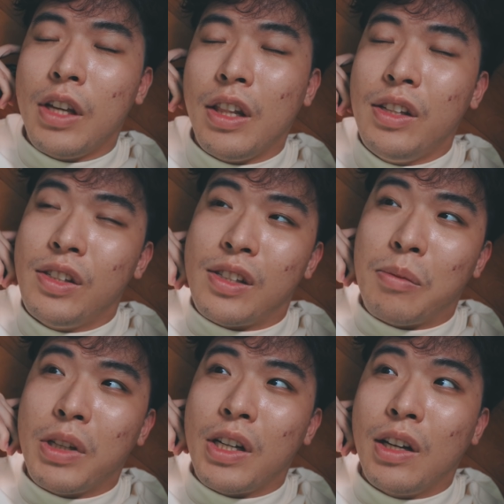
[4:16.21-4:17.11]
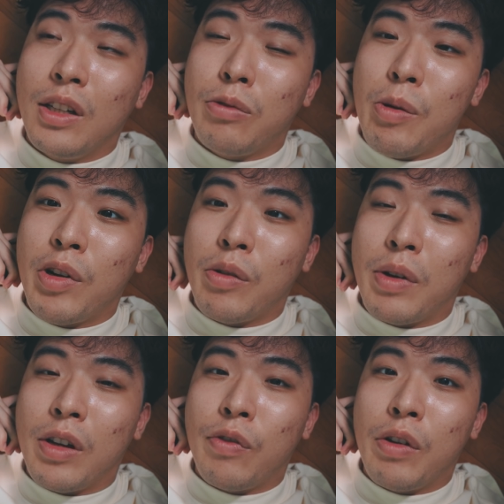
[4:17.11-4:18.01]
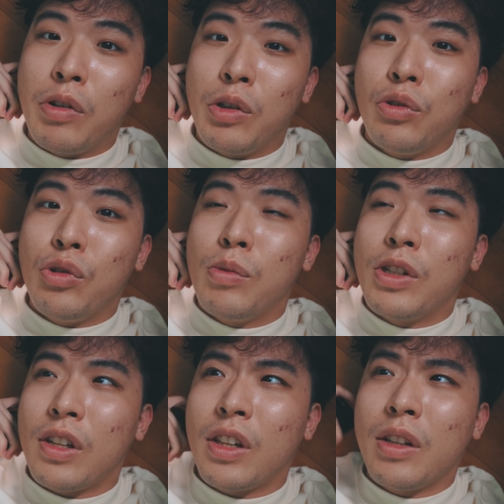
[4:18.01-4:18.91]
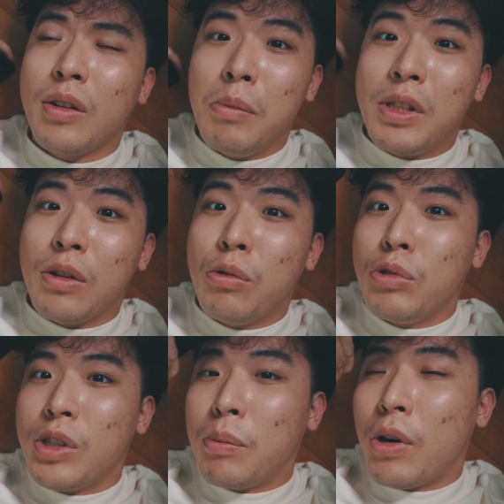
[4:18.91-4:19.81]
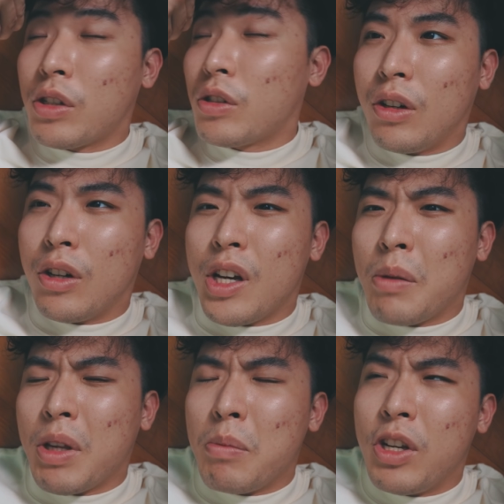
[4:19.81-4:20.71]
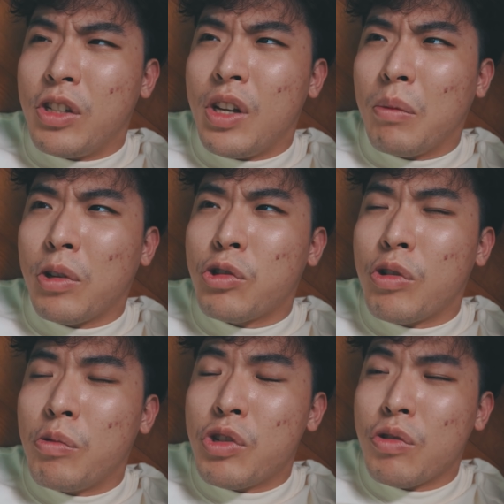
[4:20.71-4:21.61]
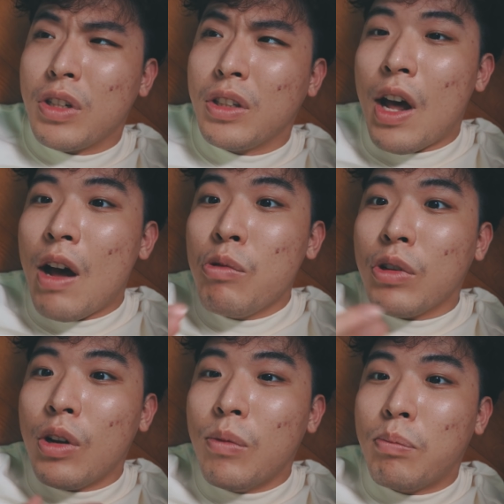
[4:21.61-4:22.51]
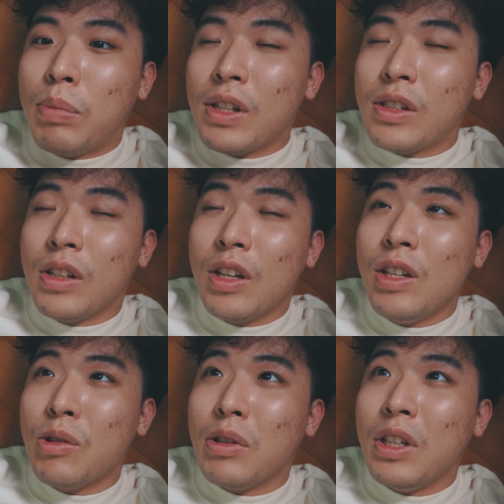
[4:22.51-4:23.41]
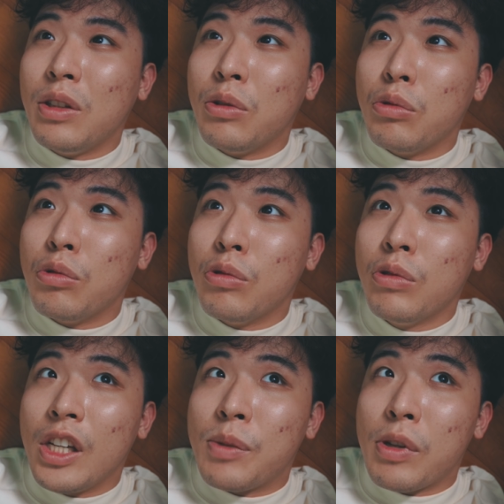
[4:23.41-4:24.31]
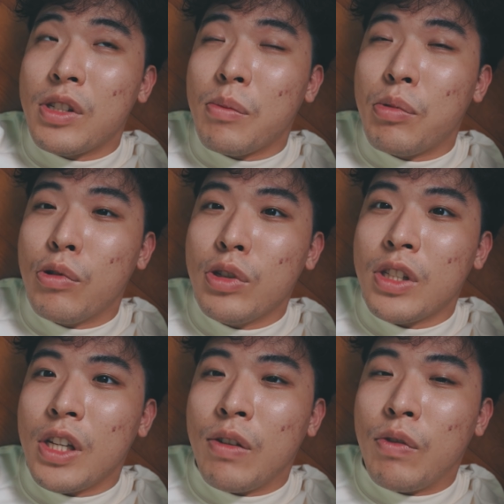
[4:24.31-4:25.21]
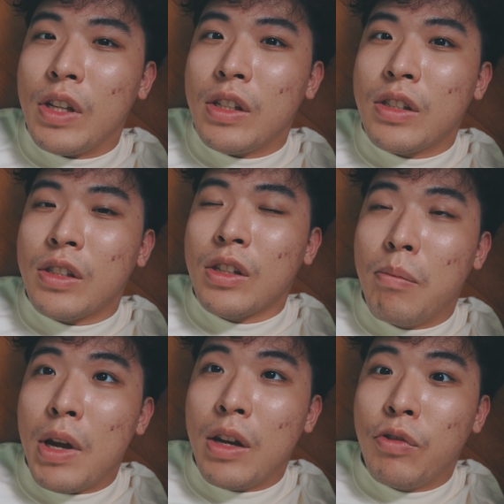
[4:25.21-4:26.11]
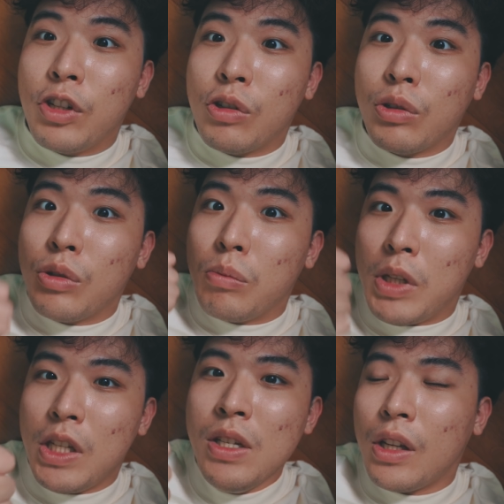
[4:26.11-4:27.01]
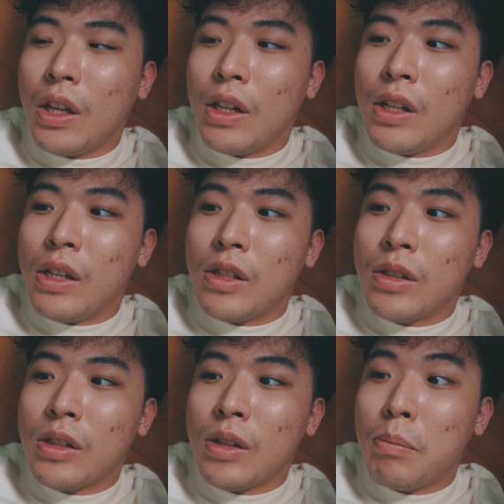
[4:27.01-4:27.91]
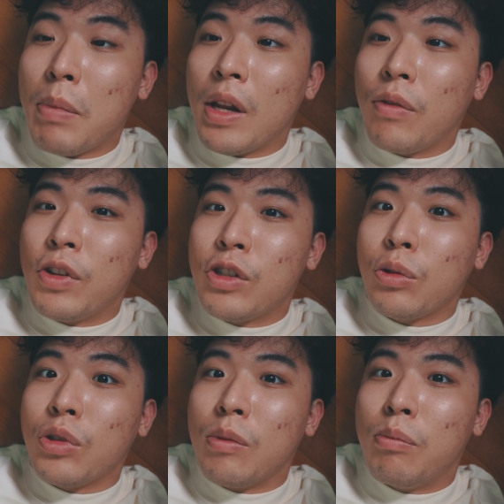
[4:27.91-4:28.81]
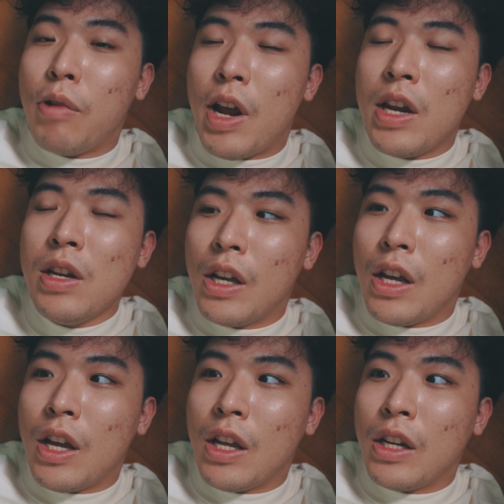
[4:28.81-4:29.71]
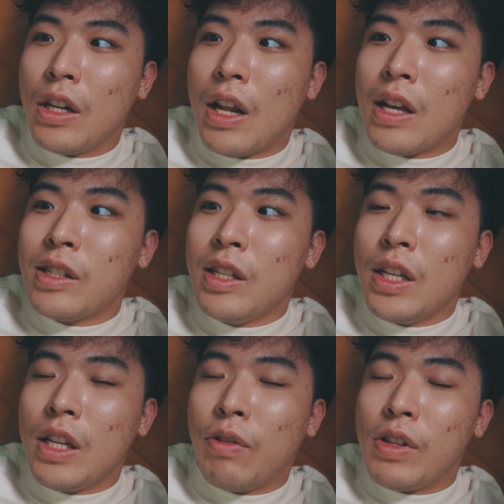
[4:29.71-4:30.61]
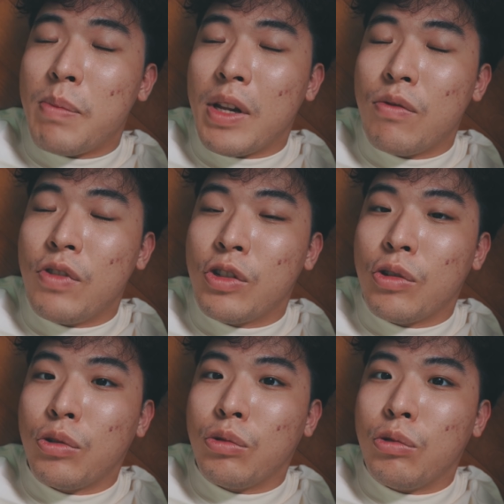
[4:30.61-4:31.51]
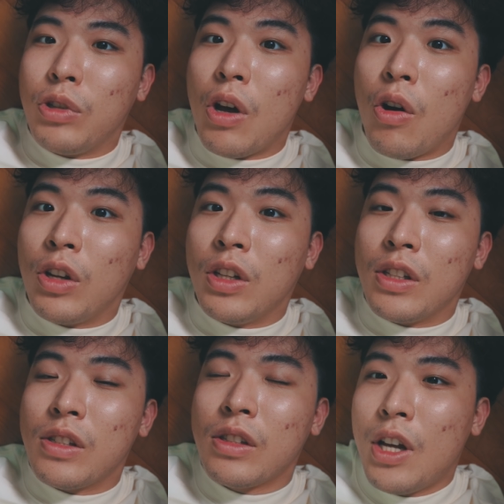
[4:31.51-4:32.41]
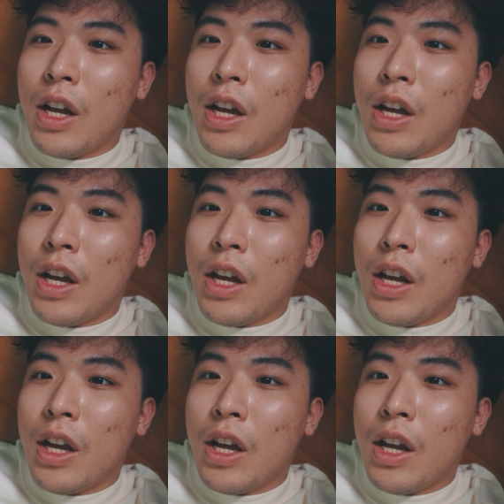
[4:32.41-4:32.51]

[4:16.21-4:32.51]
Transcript: And this is something I learned from one of my favorite YouTubers. I think Mr. Who's the Boss or MKBHD, I'm not sure which one. I would personally only do a sponsor post if it's beneficial to me. It is beneficial to the brand, and lastly, if it's beneficial to the audience.